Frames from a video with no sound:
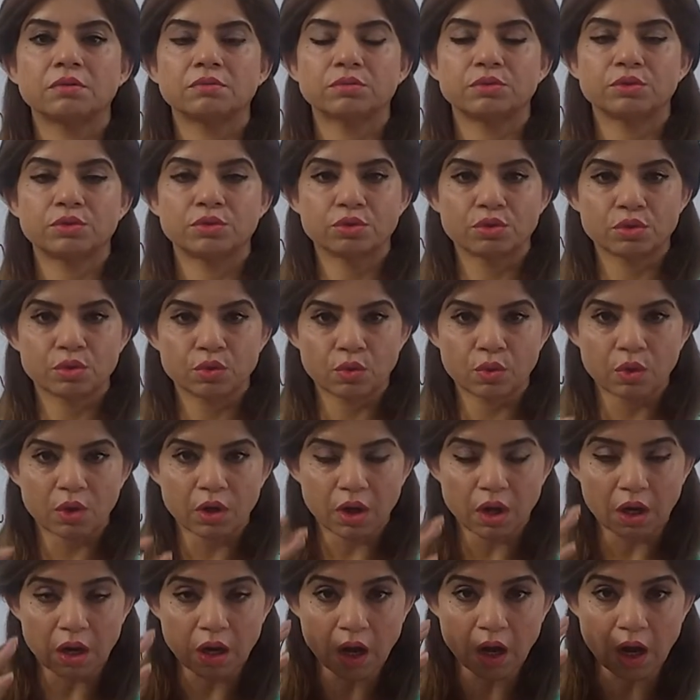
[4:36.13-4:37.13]

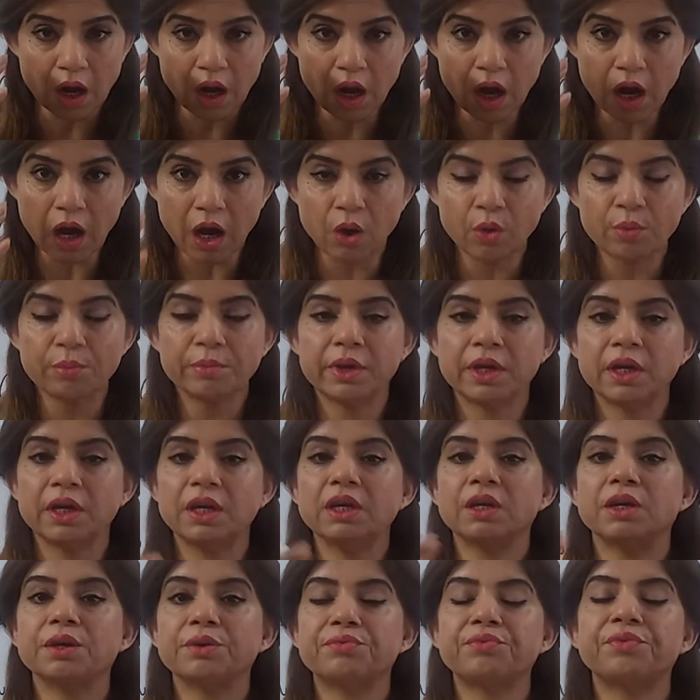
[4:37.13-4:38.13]
So how
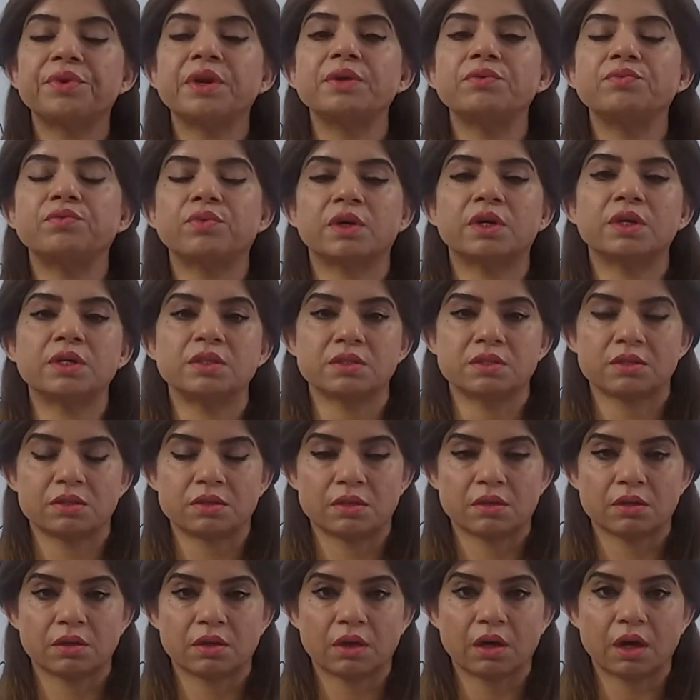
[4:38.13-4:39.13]
many different
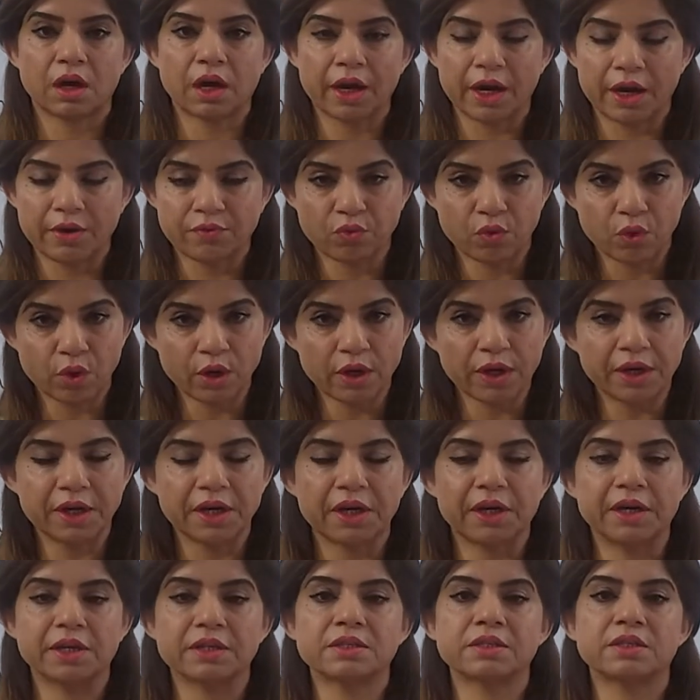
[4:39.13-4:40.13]
words? I have
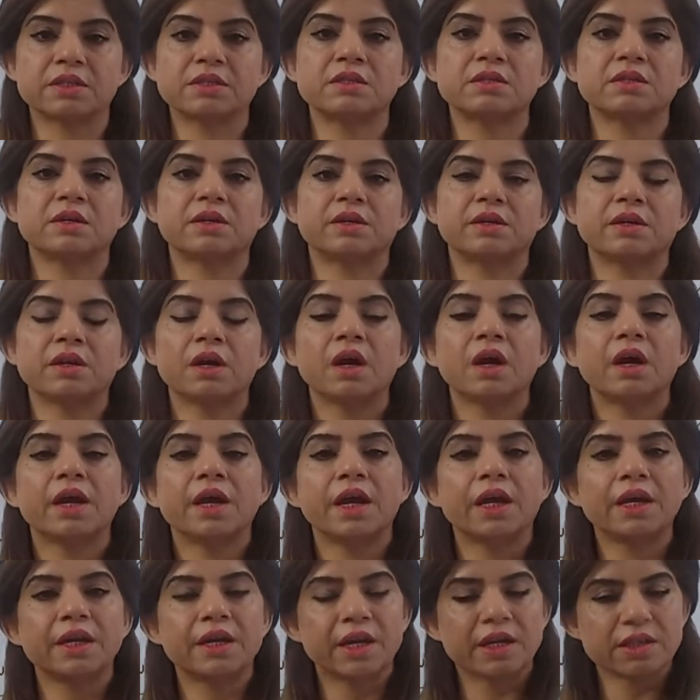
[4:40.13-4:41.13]
already discussed that
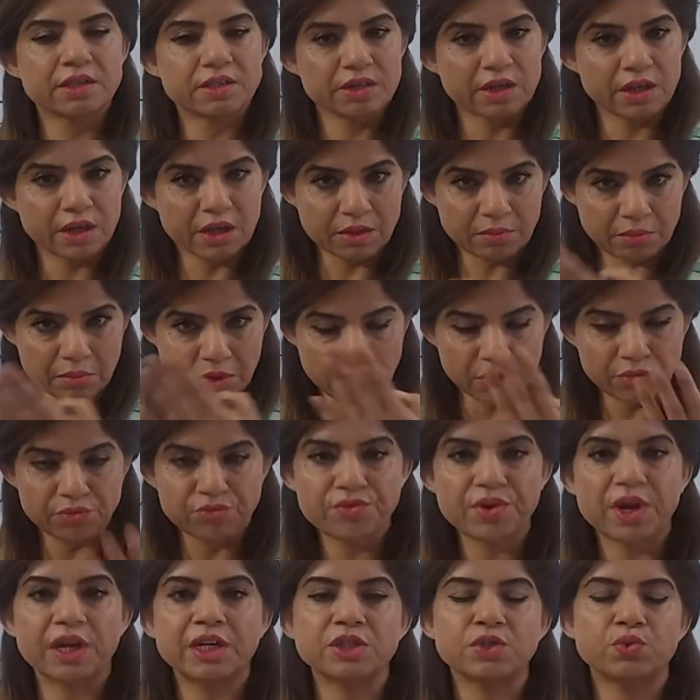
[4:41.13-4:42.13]
it has taken many
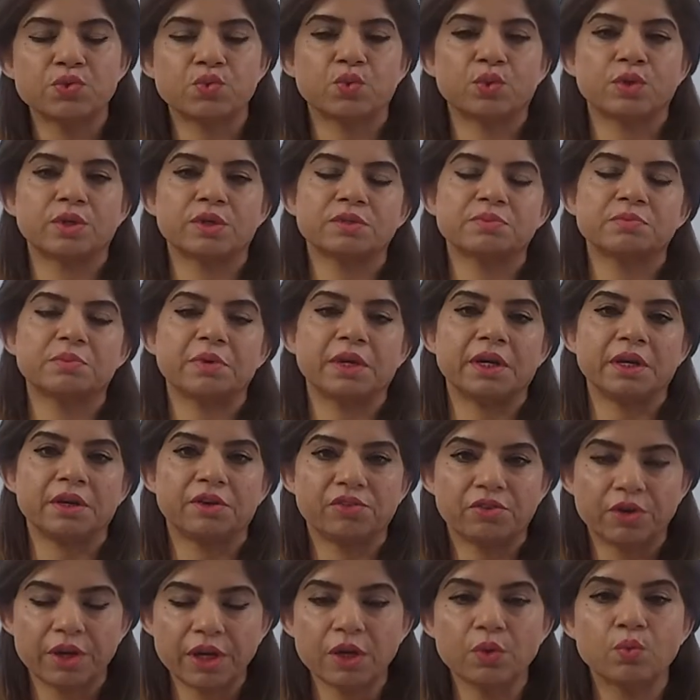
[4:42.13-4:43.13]
French words, many
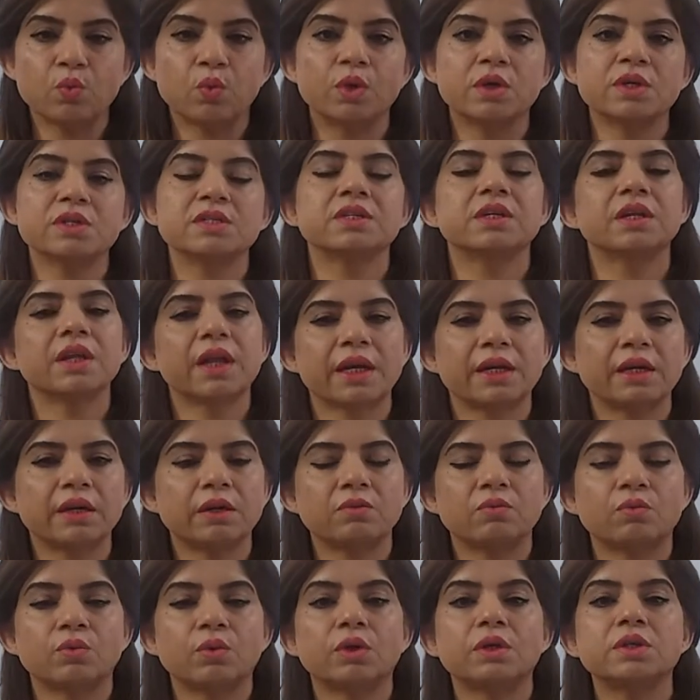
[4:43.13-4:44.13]
Greek words,
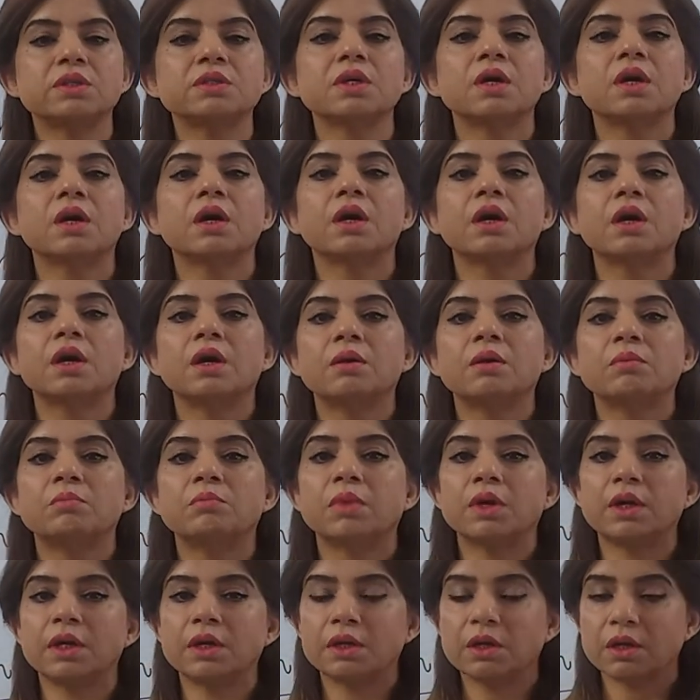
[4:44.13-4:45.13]
Latin words,
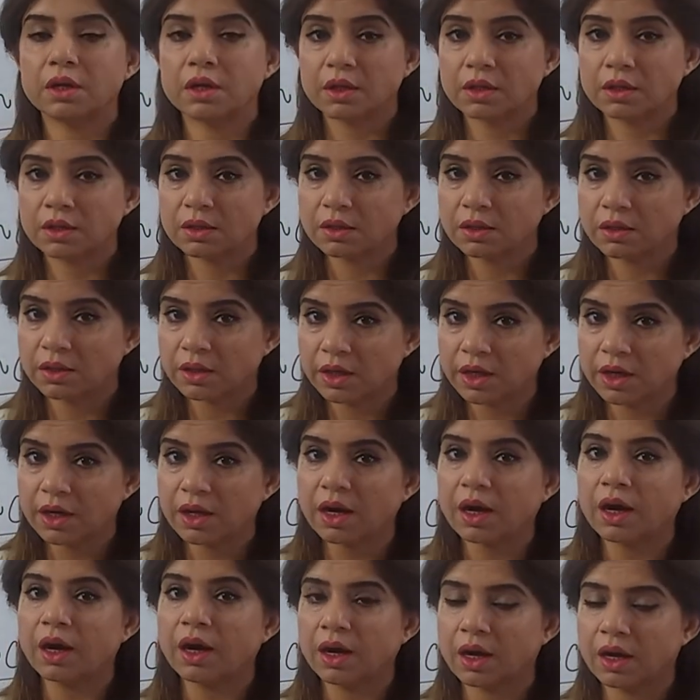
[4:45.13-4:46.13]
but
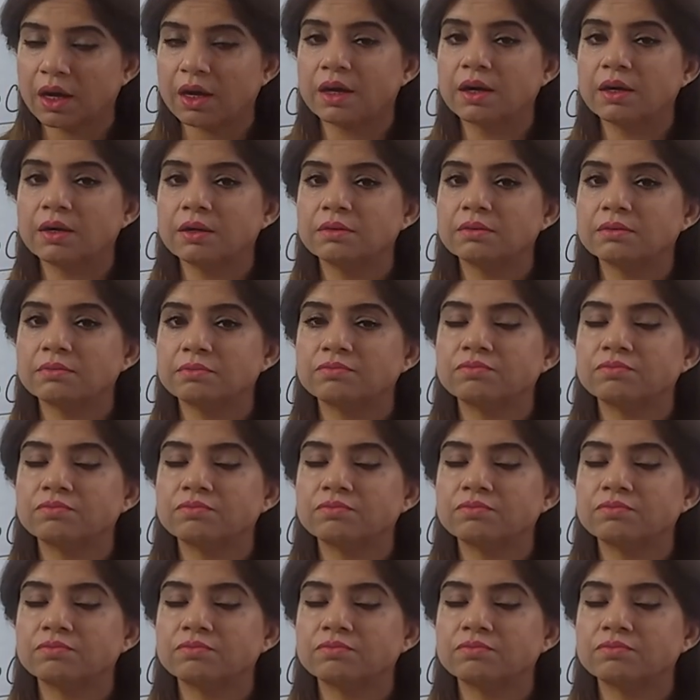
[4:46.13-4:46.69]
there are